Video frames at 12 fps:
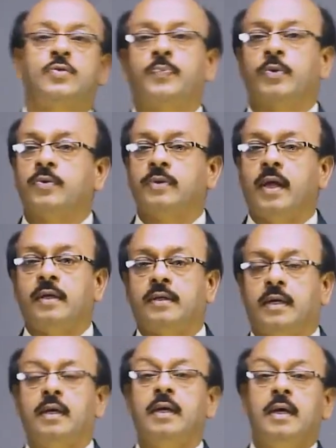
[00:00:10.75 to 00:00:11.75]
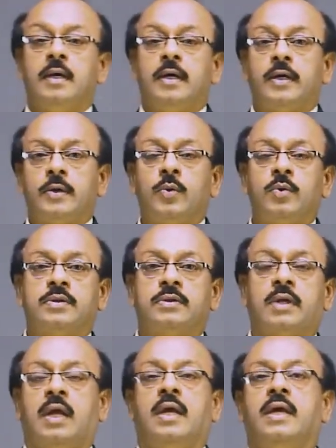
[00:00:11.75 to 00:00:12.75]
prove that root
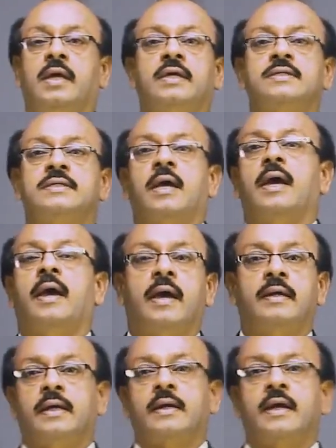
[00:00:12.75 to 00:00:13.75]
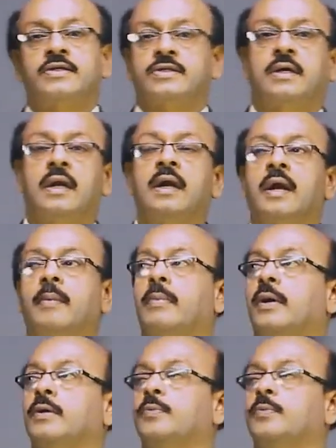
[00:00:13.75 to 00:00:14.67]
3 is an irrational number.